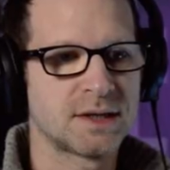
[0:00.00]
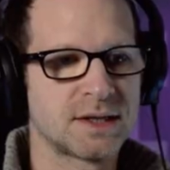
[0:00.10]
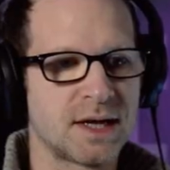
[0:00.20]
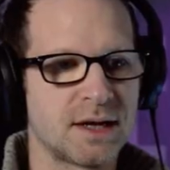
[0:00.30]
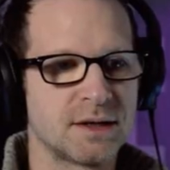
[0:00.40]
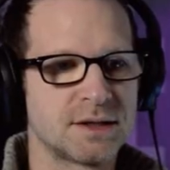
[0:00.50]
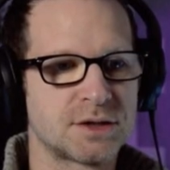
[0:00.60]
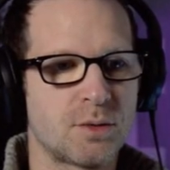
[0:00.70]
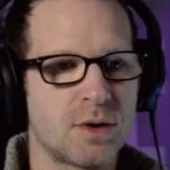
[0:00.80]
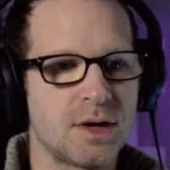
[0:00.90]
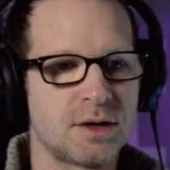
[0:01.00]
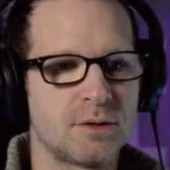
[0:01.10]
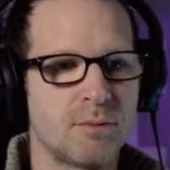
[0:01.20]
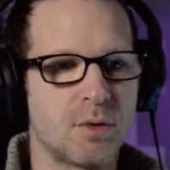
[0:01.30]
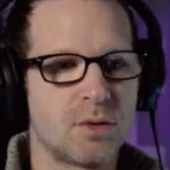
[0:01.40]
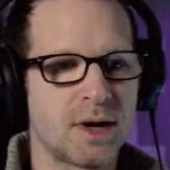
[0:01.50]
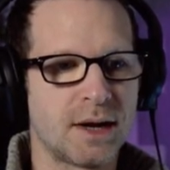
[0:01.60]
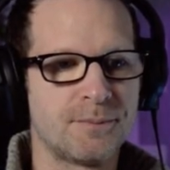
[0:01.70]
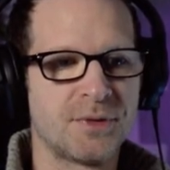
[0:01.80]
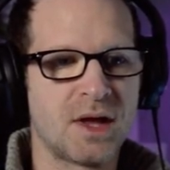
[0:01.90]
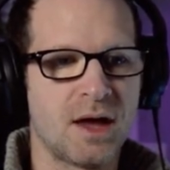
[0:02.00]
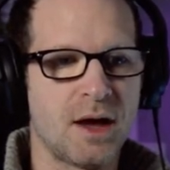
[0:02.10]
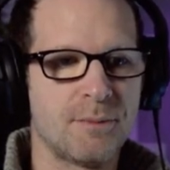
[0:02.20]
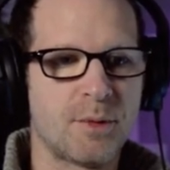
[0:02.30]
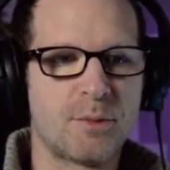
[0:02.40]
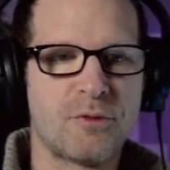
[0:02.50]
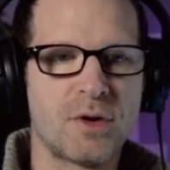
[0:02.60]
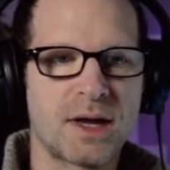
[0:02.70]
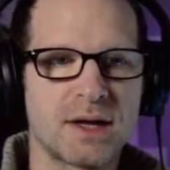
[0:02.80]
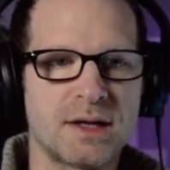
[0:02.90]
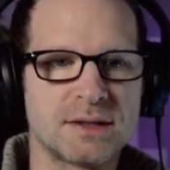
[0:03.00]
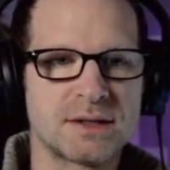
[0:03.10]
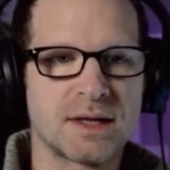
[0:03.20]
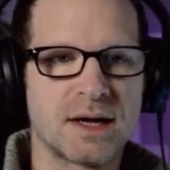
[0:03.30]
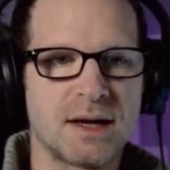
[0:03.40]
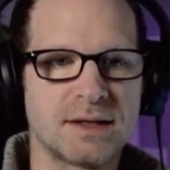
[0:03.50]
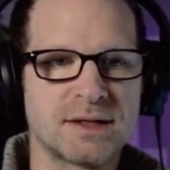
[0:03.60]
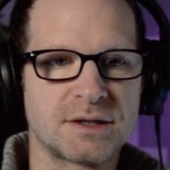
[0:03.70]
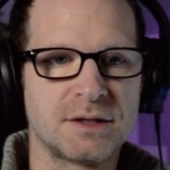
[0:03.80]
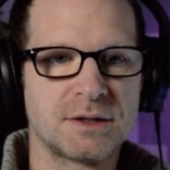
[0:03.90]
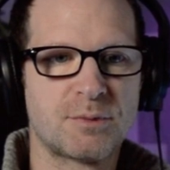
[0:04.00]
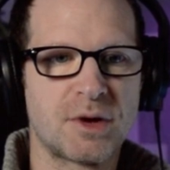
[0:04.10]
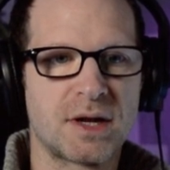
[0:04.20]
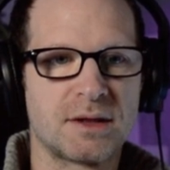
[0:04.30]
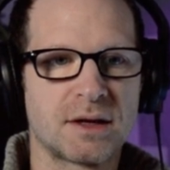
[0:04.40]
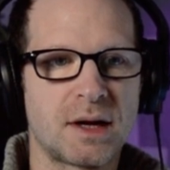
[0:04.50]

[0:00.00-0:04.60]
at today are Disquiet and Morning. But before I get into that, let's actually just bring in the